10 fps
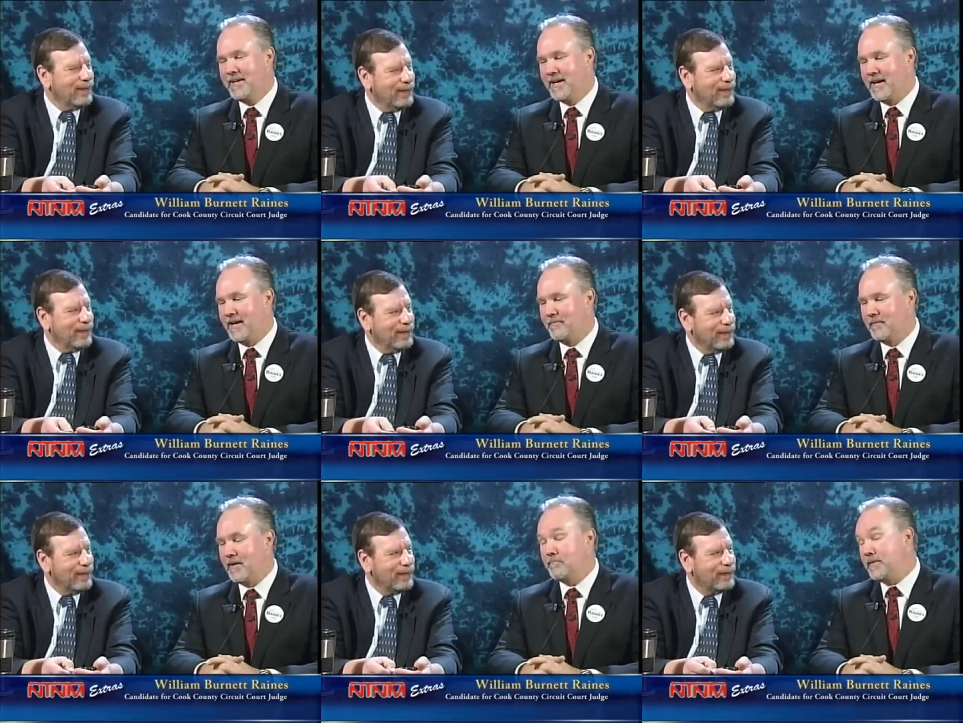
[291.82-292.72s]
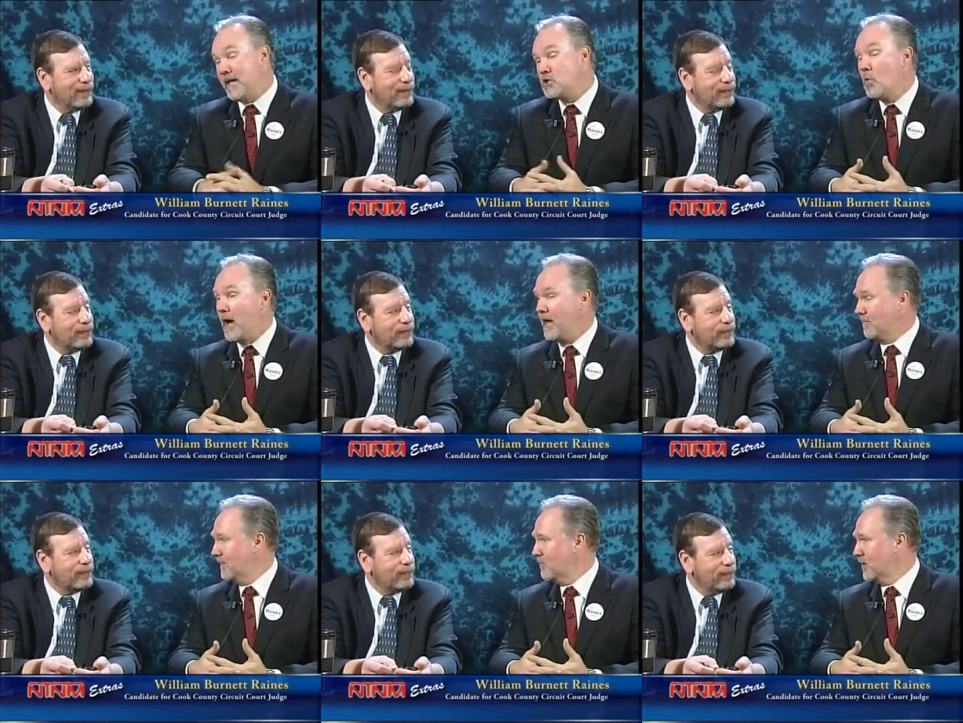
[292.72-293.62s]
Speaker 1: Um, and, but that's who I
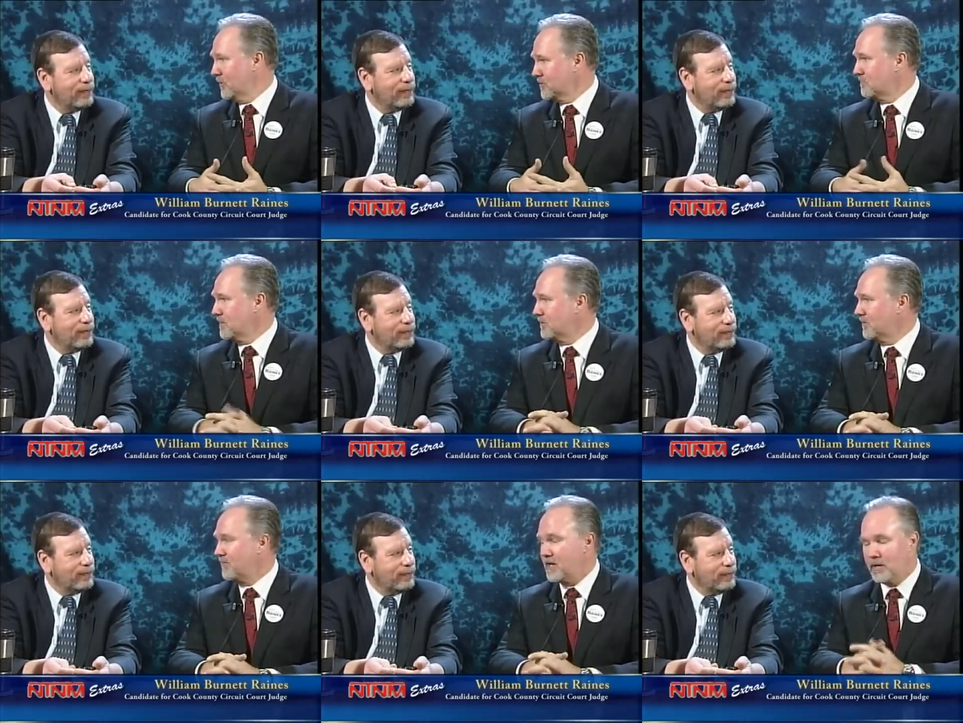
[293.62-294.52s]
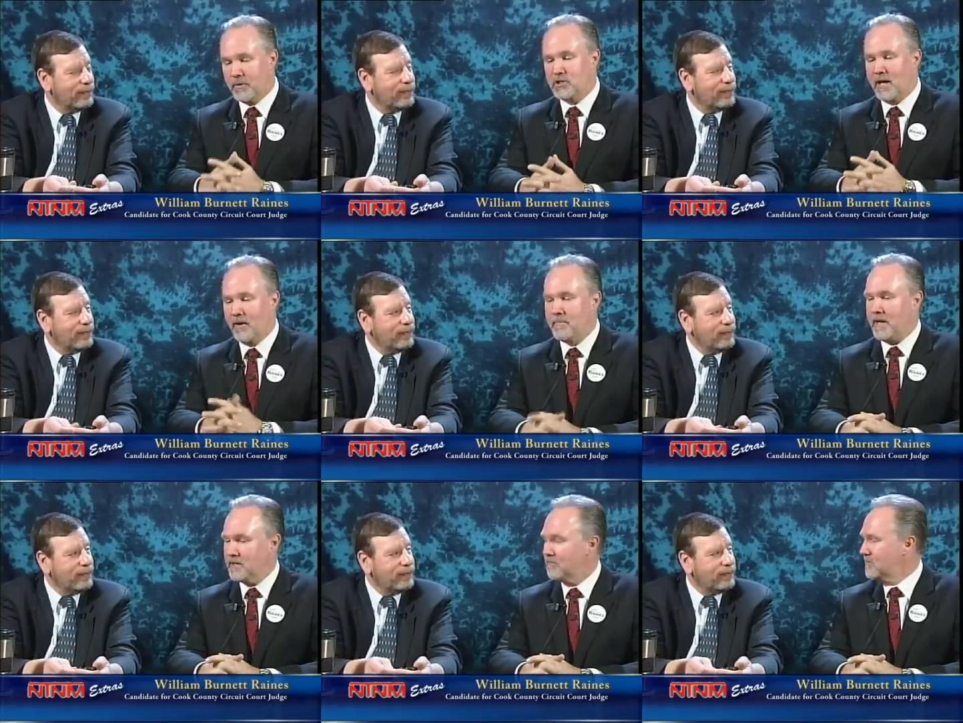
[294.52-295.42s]
am. I'm one of those mm. people. If I can reach out and
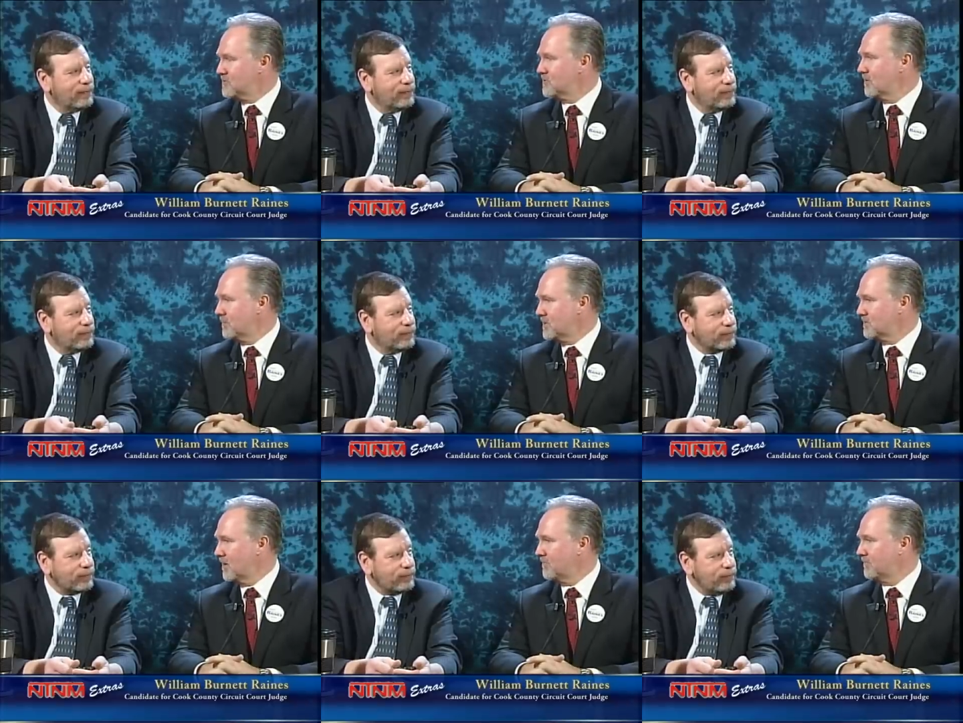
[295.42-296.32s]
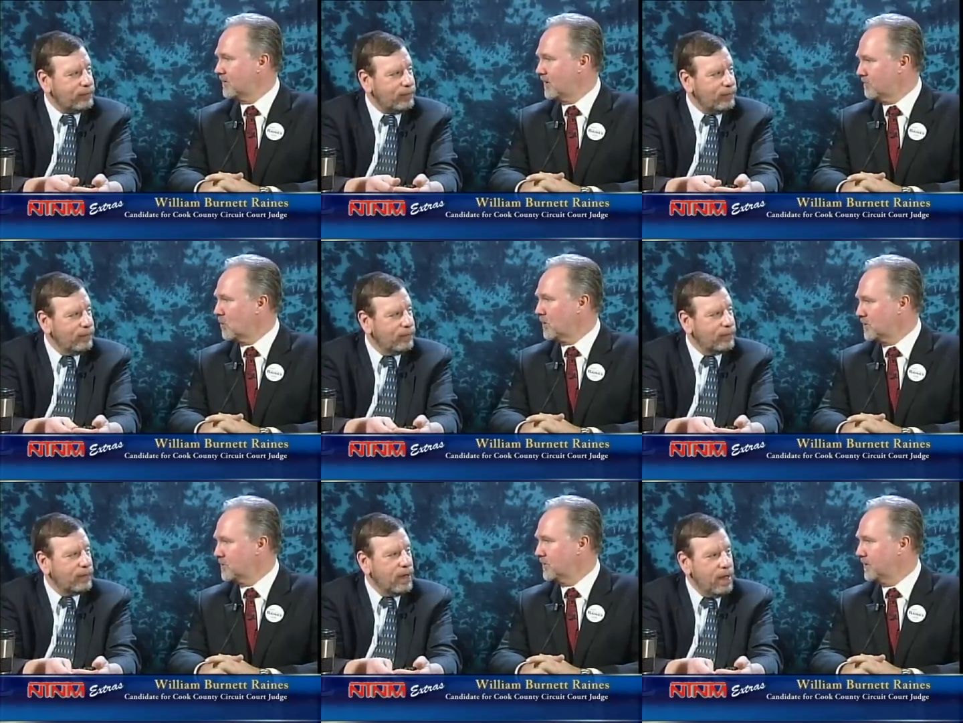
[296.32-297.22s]
make a difference in somebody's life, uh, I'm going to
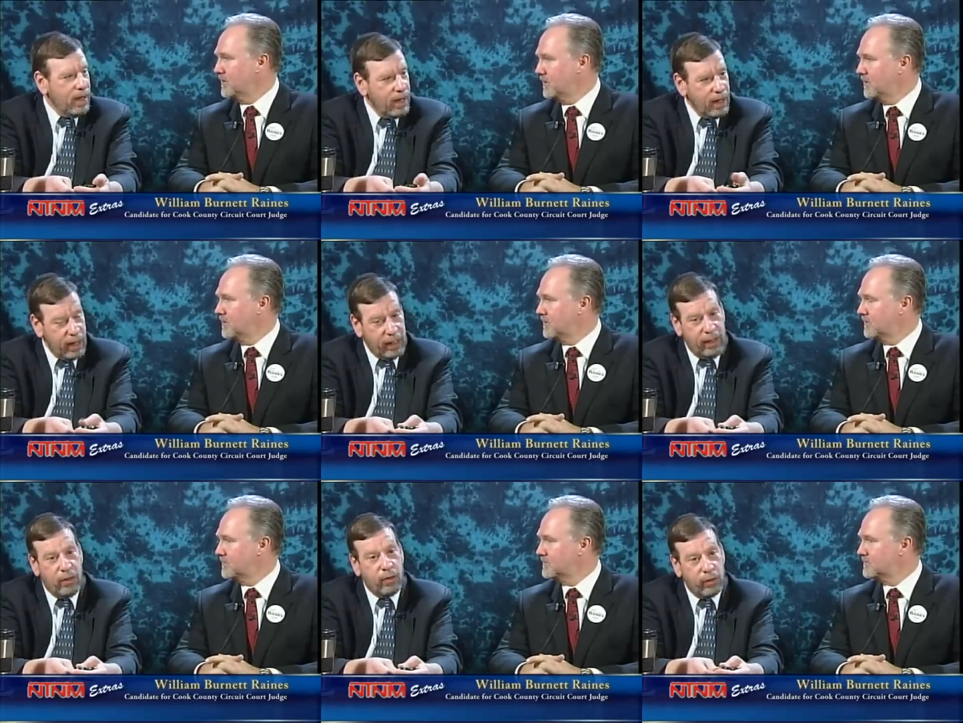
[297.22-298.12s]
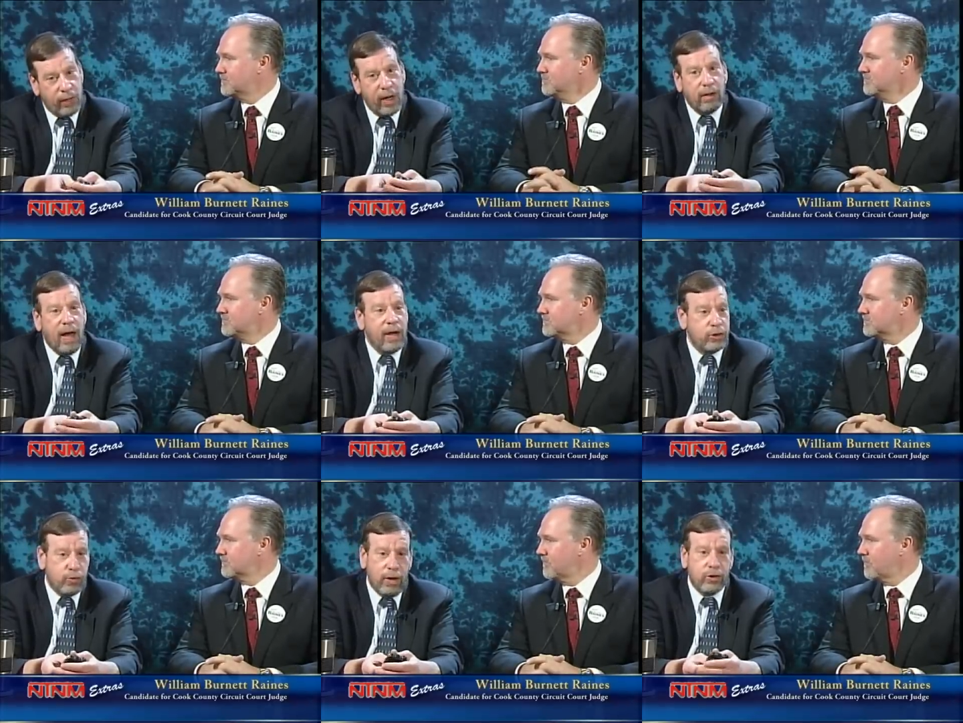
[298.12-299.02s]
do it.
Speaker 2: And I know you've got a lot of
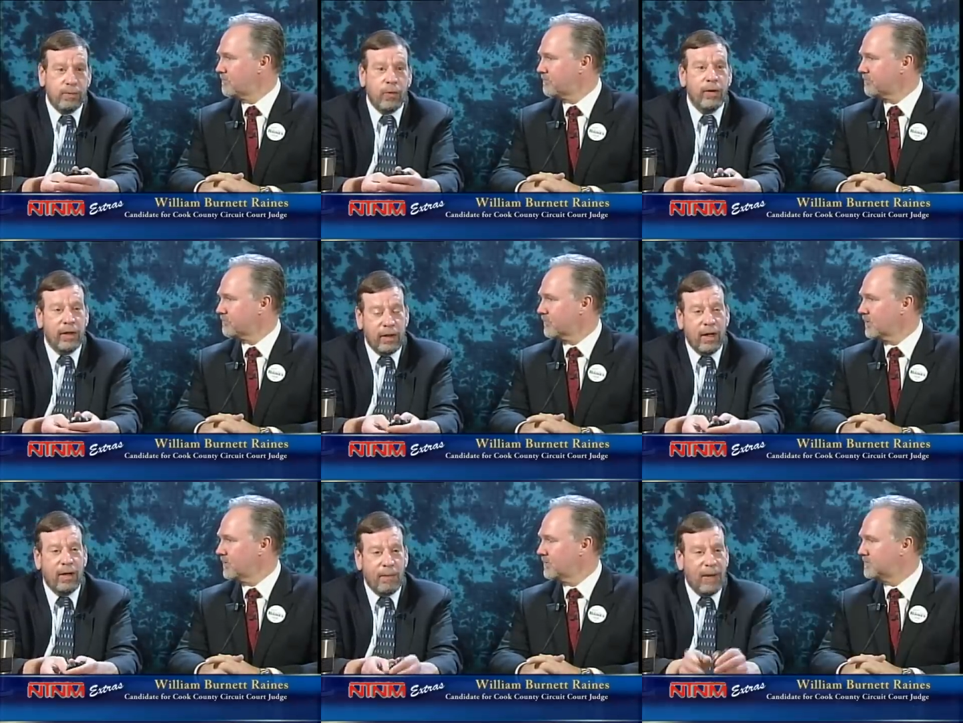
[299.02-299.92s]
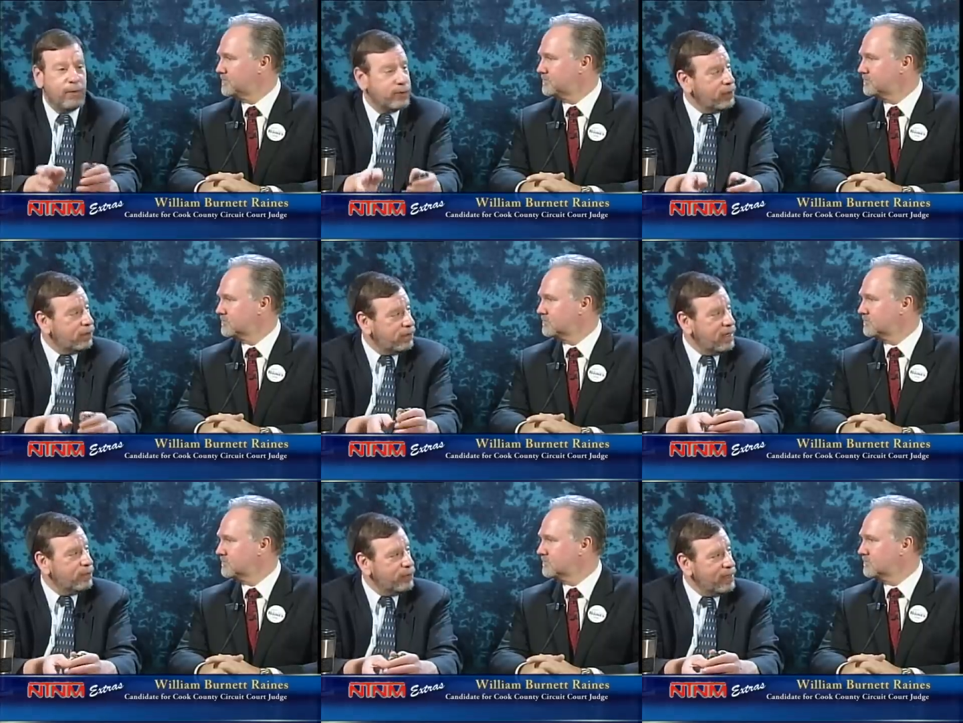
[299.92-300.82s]
strong support in uh, my particular
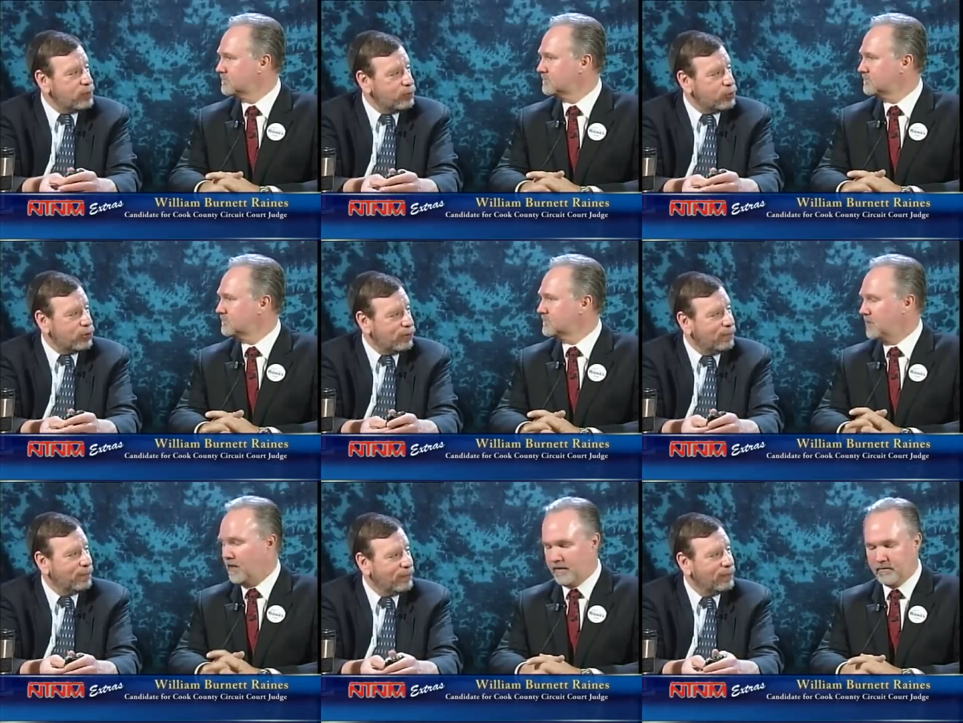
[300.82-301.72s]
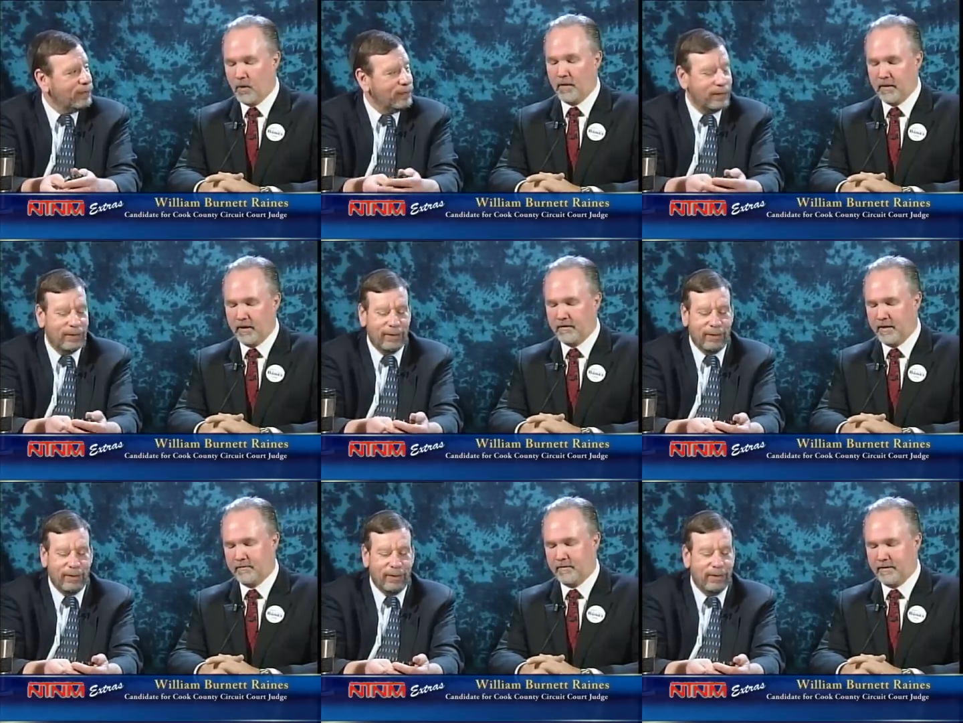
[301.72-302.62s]
neighborhood, that's for sure. Yeah.
Speaker 1: Well, and,
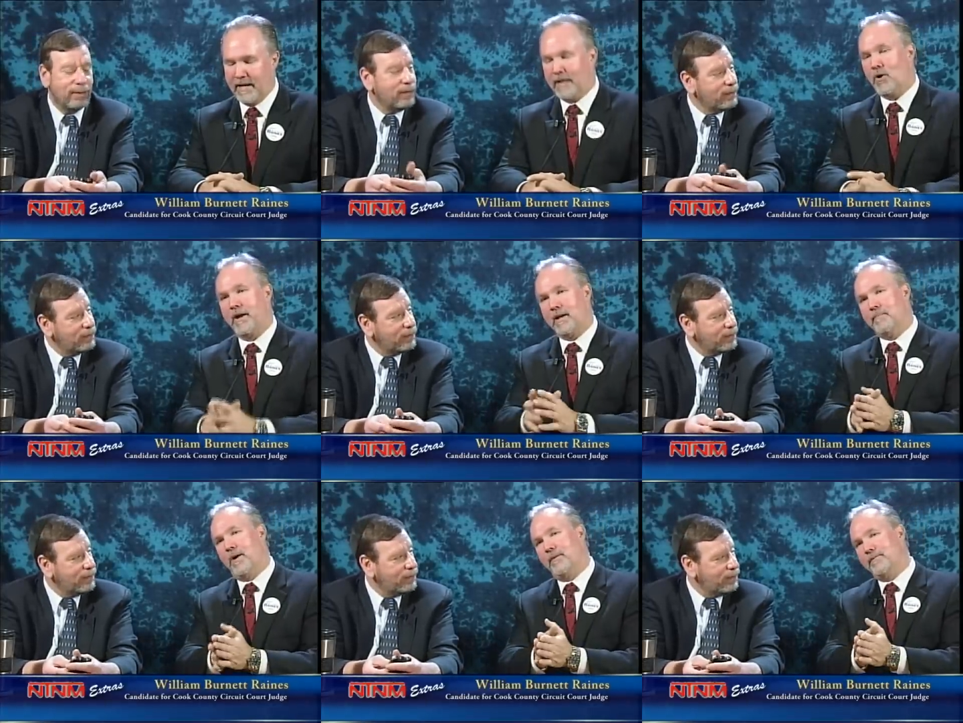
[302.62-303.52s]
and not talking about